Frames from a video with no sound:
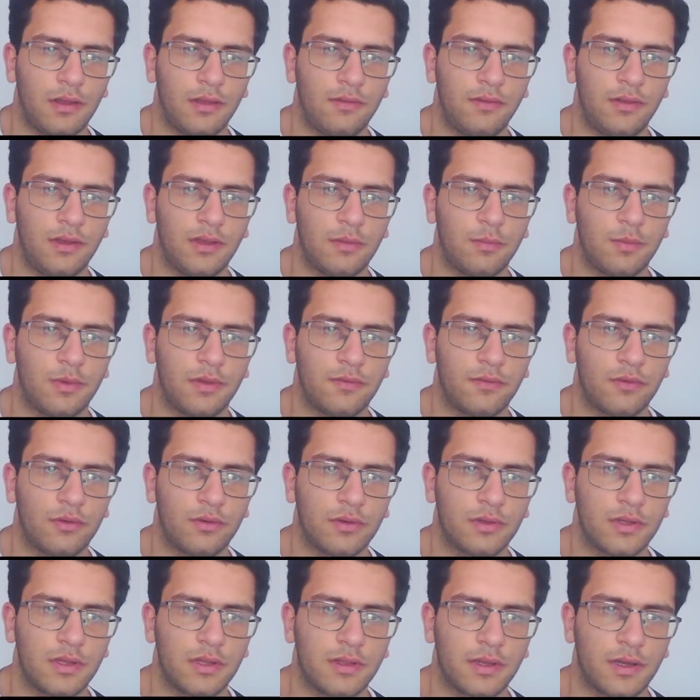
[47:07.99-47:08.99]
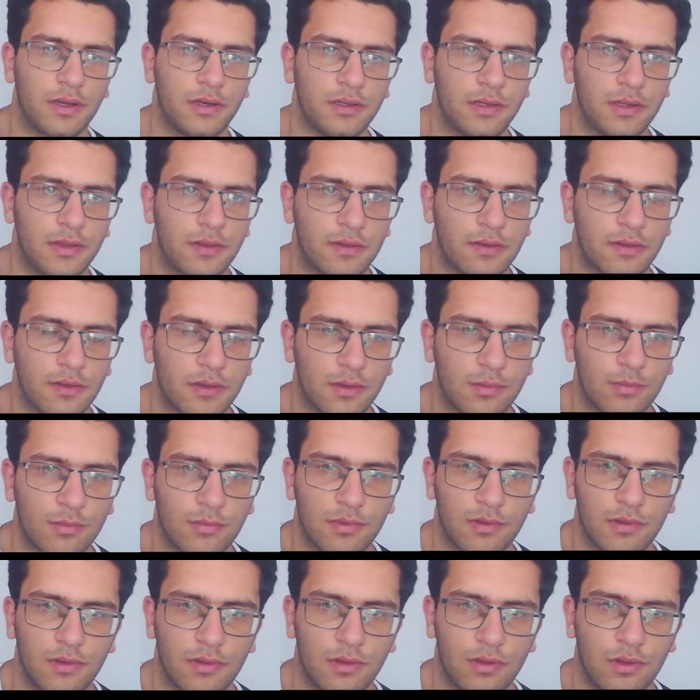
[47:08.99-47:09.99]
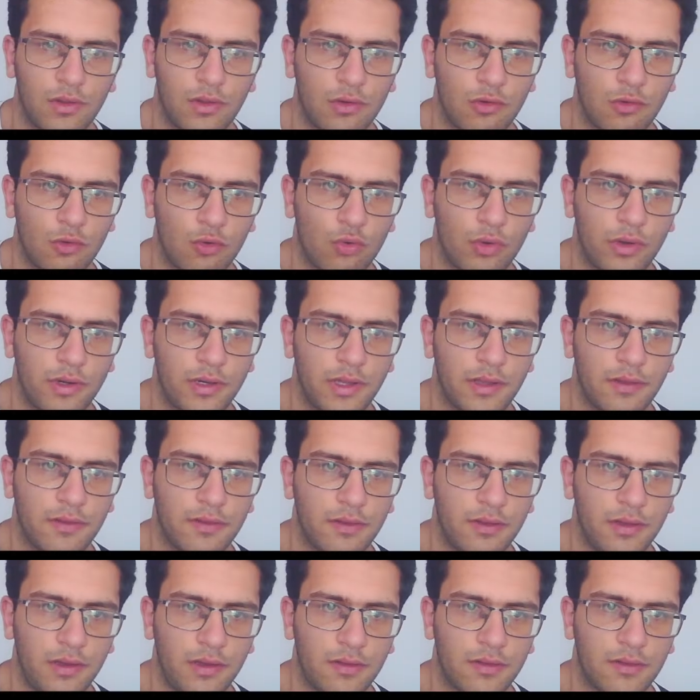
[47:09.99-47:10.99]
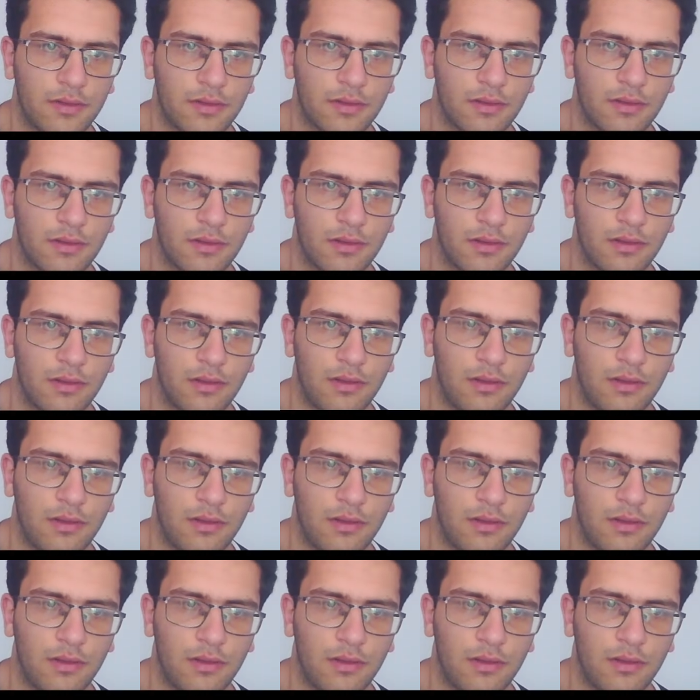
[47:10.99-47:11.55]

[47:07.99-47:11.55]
I think before that I need some queen a6.